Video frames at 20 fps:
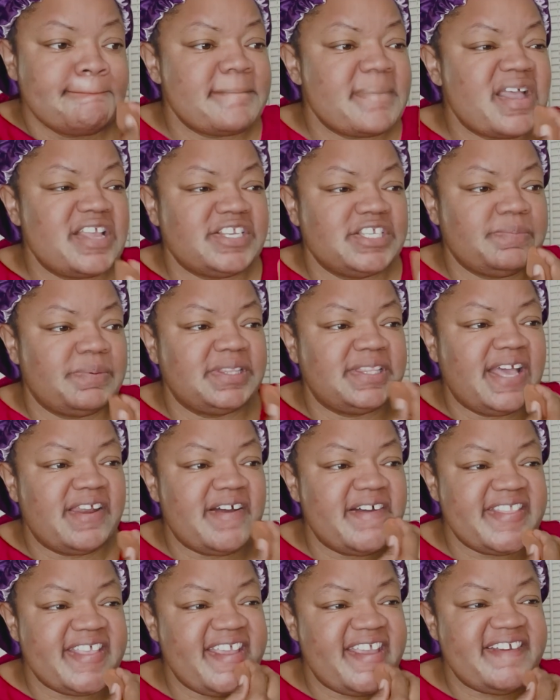I just put that
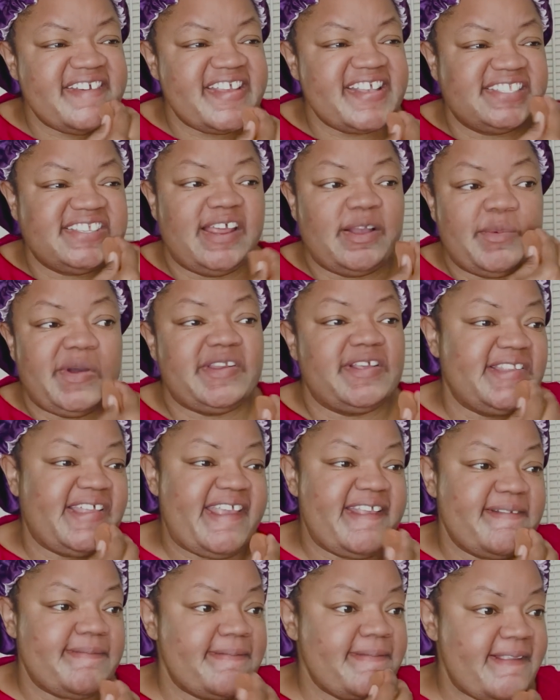on the areas that I want to
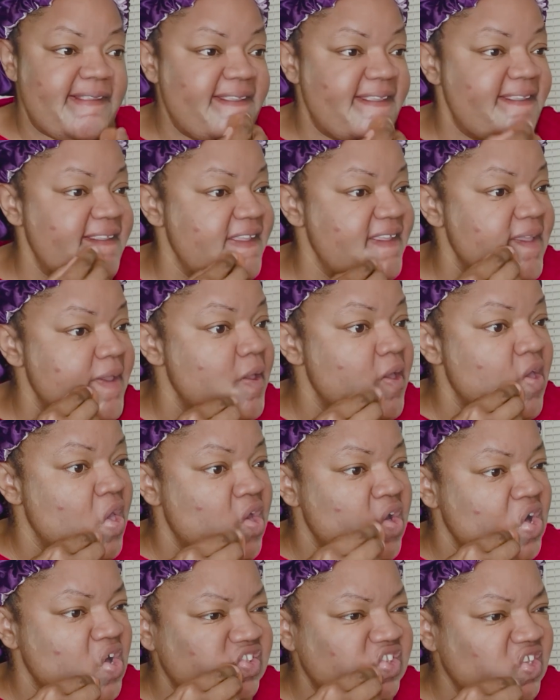lighten
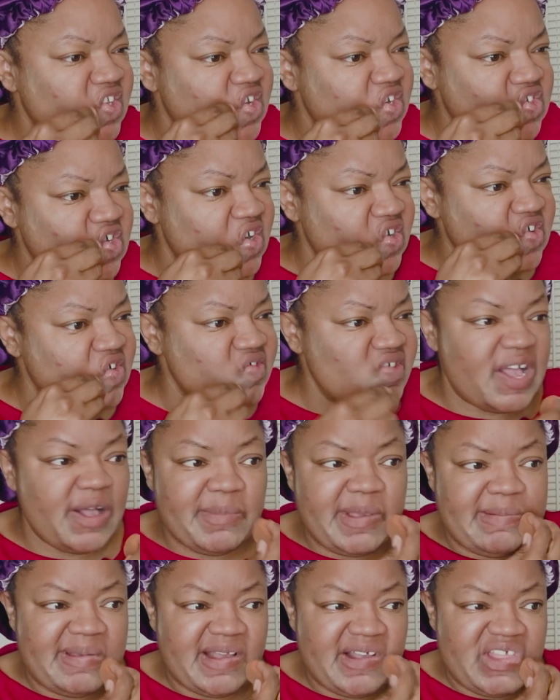because I get dark around
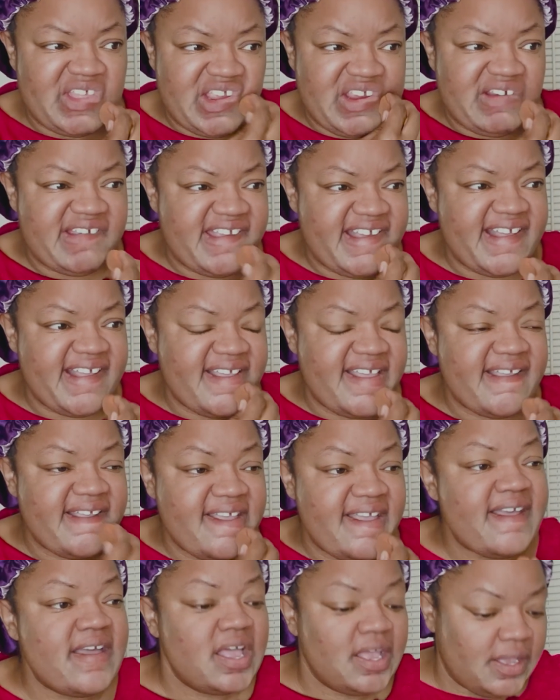my mouth area.
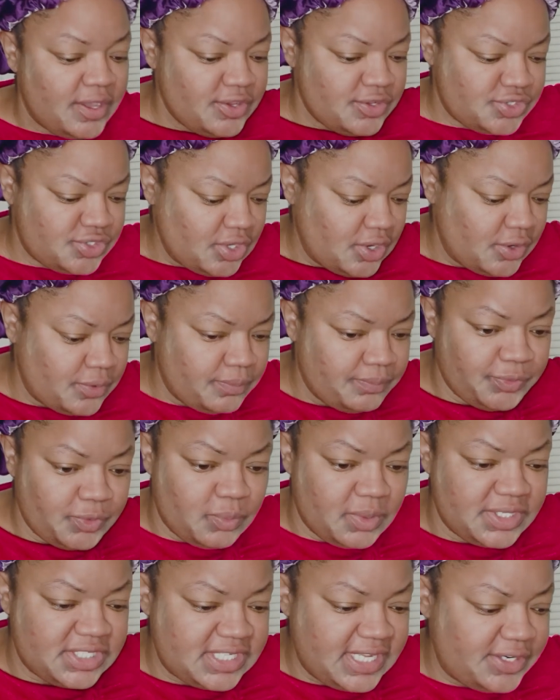So
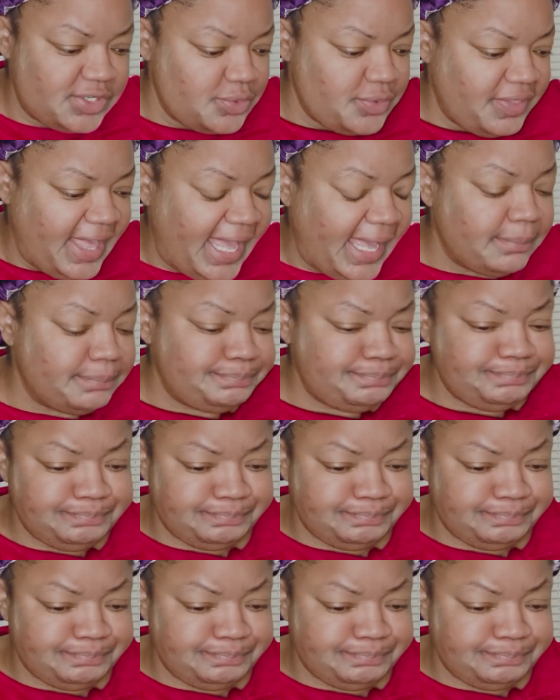once I do that,